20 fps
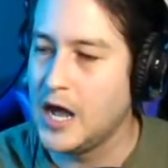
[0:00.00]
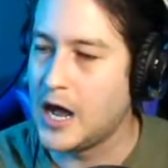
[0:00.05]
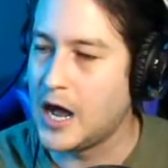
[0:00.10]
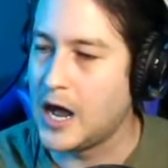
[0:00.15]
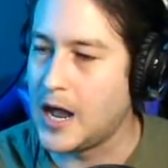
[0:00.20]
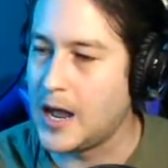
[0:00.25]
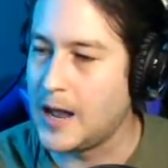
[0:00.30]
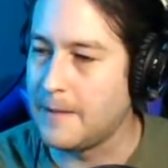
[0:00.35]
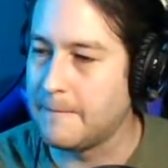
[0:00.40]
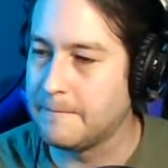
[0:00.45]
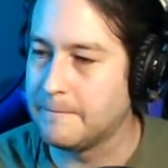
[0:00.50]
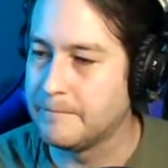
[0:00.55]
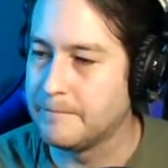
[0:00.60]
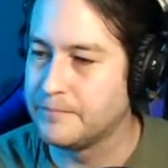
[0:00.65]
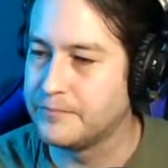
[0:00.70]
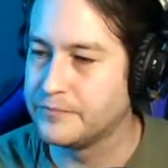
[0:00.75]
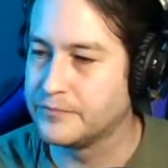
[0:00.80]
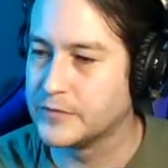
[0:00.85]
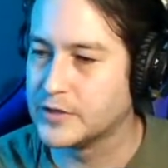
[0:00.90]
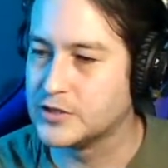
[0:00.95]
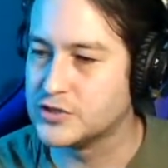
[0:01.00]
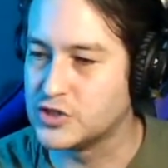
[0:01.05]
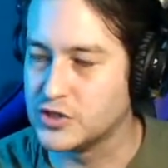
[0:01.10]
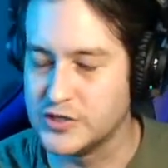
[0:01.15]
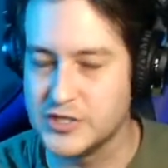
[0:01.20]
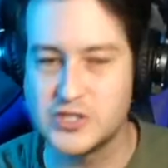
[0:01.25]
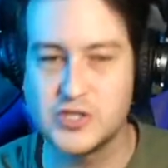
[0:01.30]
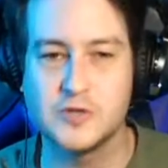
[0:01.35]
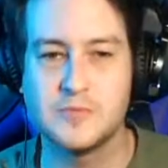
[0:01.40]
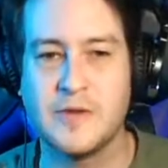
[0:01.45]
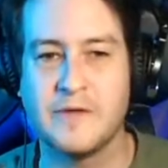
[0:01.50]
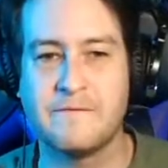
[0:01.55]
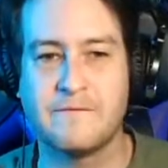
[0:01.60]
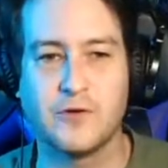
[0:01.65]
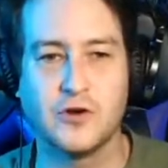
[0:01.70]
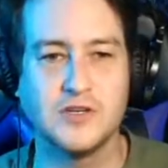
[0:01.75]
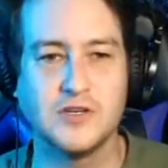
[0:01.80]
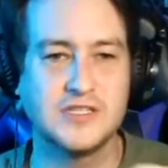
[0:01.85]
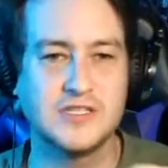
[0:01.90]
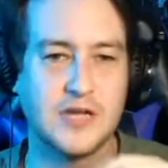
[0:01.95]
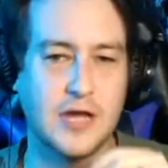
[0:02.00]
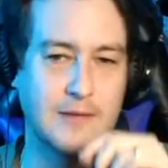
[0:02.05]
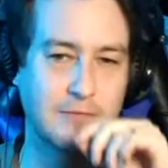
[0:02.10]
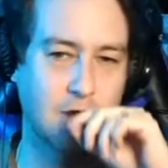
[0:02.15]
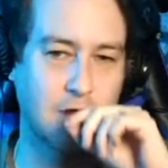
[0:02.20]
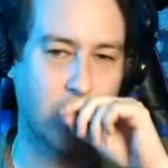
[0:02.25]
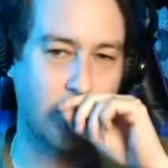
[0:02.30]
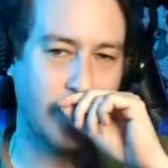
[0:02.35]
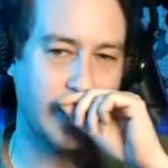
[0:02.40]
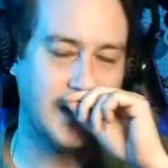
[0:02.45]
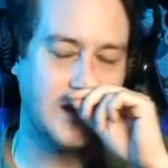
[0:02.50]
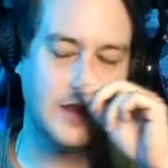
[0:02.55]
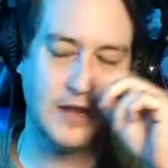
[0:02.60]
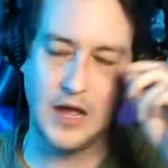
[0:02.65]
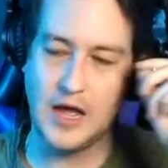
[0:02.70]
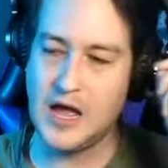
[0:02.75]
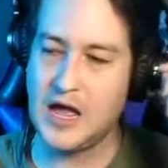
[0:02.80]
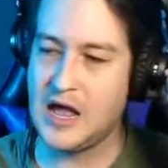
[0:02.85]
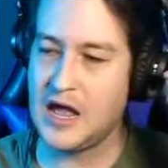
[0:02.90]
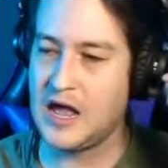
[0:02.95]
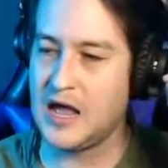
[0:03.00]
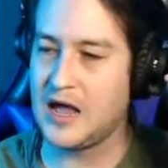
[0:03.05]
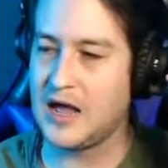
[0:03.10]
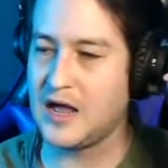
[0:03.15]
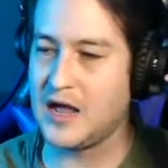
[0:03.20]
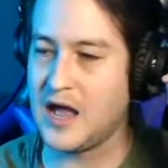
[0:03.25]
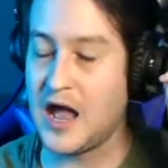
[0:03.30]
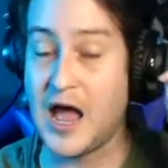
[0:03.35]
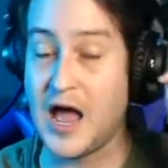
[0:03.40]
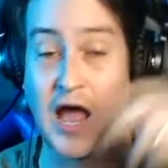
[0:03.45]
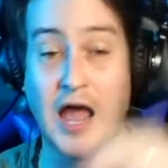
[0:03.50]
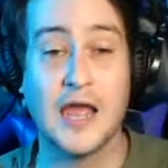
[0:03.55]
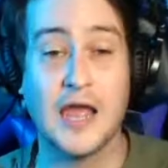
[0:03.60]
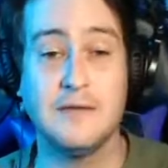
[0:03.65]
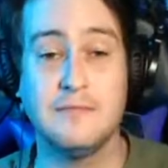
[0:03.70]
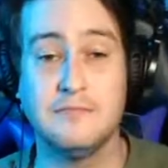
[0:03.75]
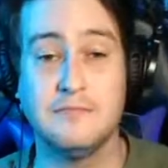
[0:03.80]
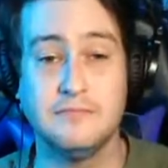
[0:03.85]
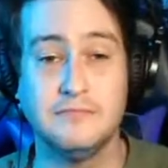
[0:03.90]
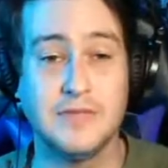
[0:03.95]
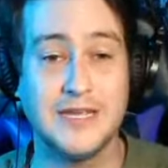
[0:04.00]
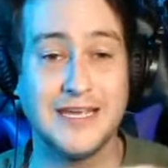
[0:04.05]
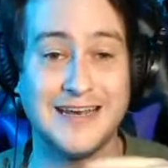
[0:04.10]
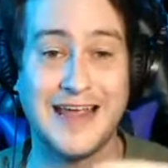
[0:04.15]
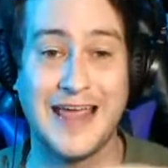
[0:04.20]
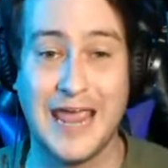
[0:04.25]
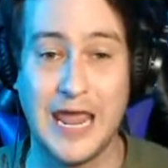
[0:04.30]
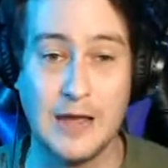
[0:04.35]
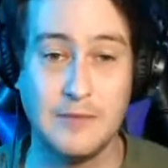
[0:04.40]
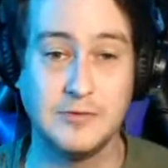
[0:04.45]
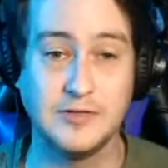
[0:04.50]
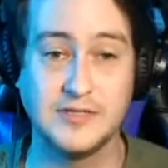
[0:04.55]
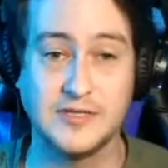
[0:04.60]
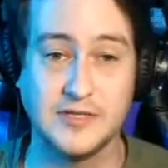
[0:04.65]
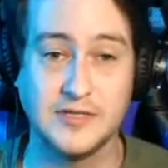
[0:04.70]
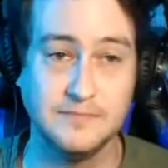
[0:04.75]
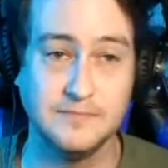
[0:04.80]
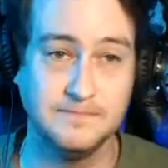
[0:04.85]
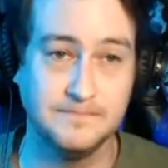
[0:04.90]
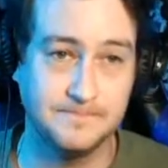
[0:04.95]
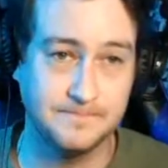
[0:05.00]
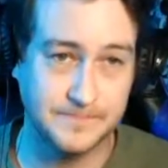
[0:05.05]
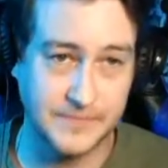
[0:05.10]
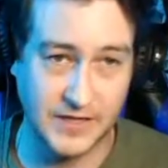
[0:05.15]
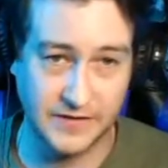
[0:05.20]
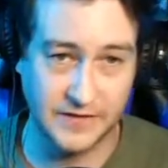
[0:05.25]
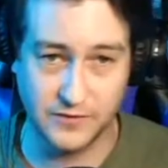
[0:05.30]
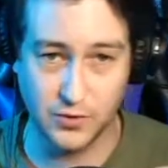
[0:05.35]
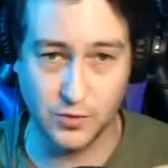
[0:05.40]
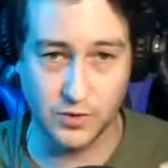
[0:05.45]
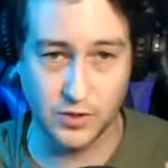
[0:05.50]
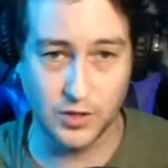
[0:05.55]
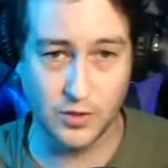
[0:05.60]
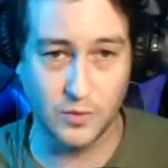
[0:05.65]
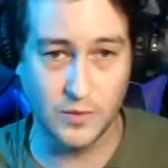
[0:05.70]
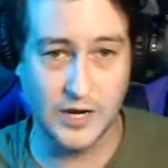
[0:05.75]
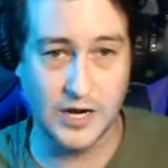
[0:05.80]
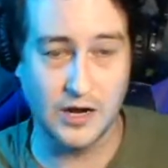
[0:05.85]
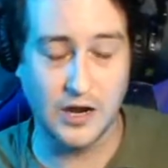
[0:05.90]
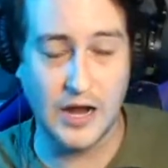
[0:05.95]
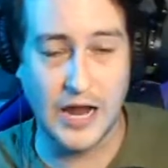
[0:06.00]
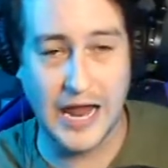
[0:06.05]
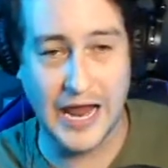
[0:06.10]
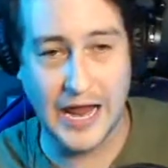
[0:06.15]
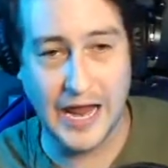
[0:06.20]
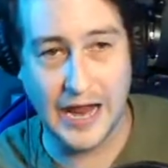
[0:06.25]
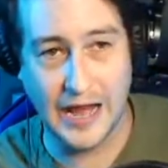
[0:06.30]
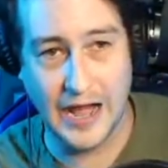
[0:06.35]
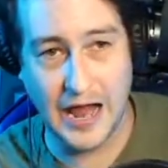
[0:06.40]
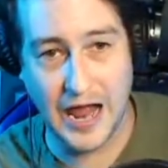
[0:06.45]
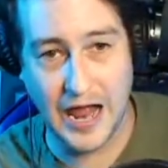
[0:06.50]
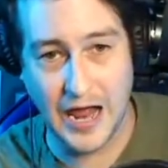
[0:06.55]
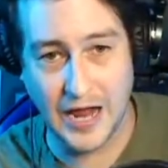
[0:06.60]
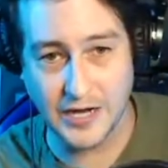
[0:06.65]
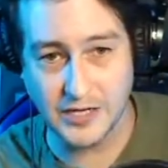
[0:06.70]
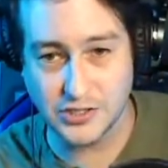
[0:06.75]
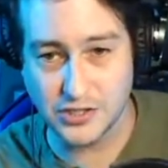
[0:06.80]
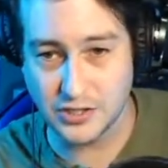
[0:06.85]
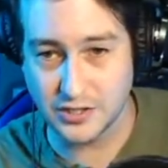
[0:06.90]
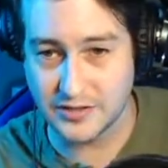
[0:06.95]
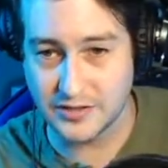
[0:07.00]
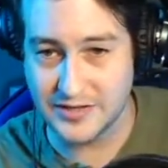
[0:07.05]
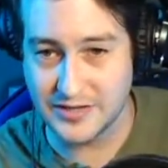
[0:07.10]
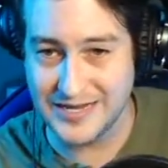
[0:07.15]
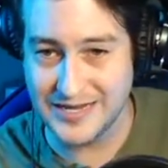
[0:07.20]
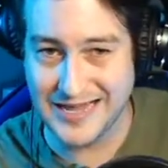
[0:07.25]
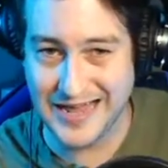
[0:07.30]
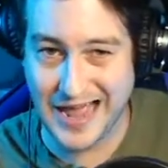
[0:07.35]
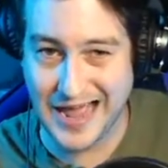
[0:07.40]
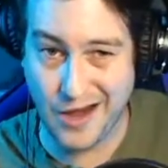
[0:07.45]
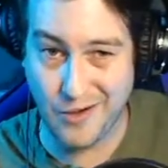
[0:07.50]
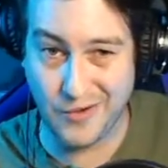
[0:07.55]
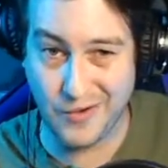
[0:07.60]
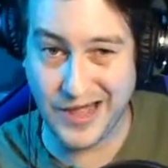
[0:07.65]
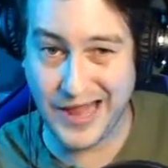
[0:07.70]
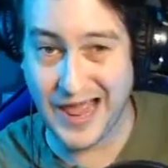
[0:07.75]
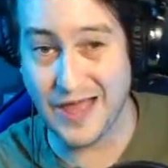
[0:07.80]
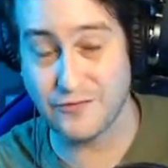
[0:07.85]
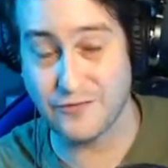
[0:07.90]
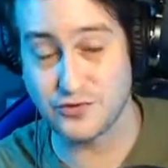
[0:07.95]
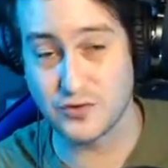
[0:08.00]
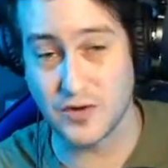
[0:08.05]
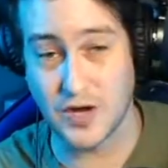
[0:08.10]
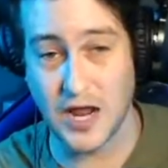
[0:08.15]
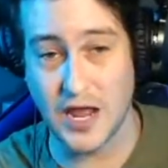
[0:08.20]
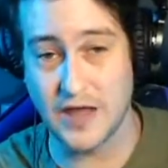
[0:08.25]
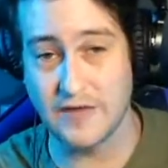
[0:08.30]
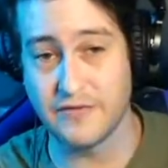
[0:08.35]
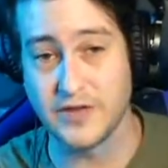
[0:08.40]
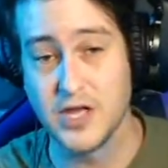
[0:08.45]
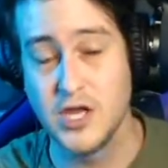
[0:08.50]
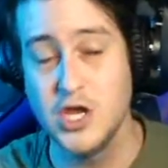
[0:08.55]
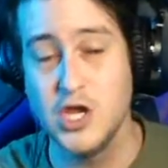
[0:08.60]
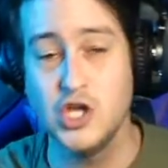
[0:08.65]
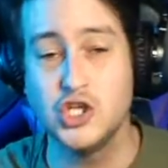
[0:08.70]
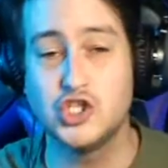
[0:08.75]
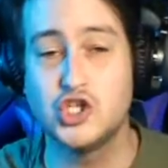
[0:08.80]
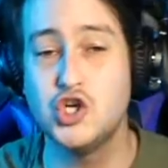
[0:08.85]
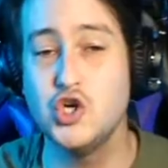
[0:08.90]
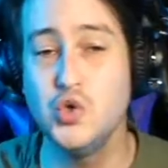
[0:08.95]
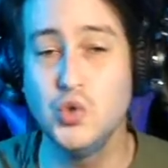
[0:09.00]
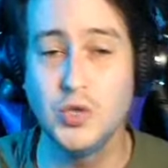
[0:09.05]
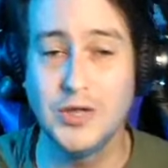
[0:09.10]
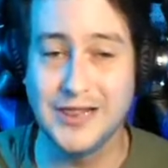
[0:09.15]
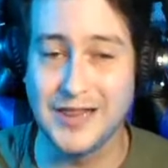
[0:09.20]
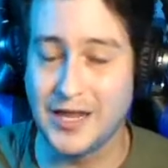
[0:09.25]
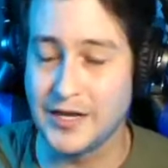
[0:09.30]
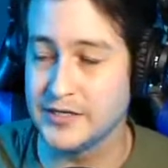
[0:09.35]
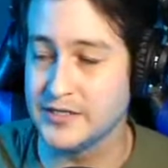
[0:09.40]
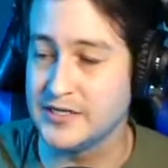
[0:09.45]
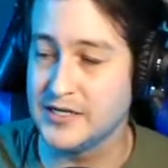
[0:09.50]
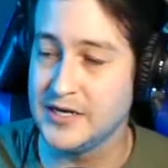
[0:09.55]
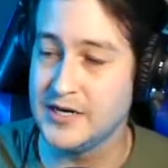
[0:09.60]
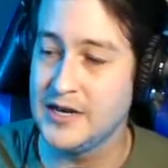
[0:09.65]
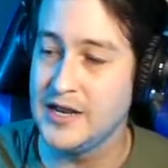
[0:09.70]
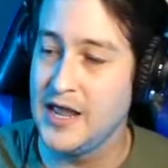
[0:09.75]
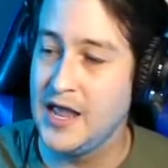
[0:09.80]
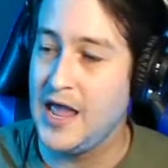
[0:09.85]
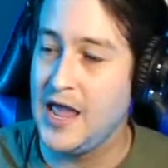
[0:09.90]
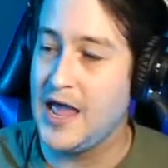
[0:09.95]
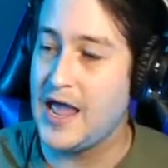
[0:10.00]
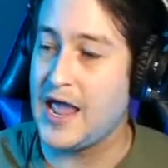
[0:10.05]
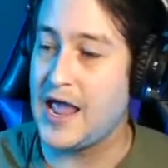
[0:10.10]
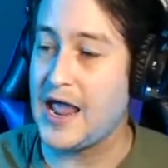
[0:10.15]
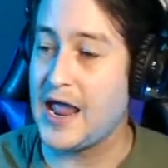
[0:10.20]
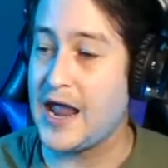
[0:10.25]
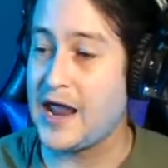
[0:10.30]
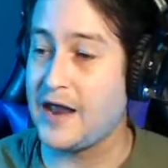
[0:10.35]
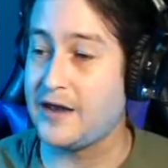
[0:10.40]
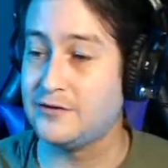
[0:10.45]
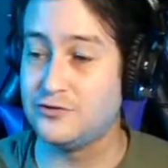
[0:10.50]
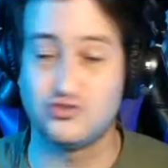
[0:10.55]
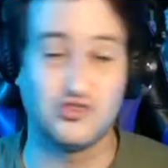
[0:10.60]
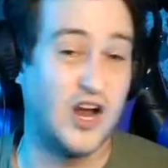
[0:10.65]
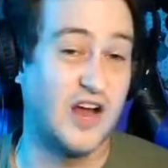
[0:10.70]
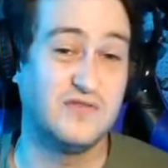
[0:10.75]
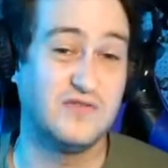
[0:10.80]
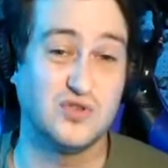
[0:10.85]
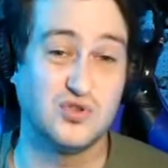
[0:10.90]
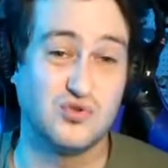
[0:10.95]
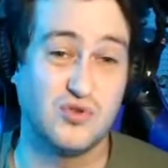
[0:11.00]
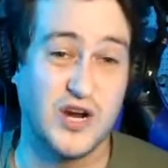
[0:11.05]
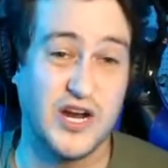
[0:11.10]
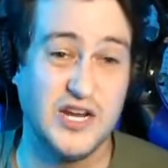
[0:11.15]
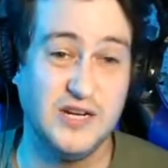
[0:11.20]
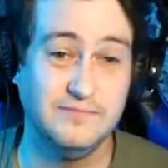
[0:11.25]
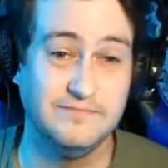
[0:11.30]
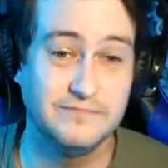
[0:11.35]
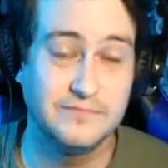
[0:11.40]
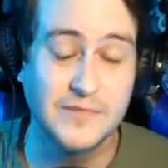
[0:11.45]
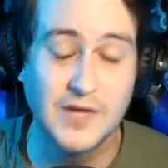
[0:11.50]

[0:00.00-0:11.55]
So this was my first time going. I'm in Hamilton, if you weren't aware, and I took the hour and a half drive to London, and drive was great.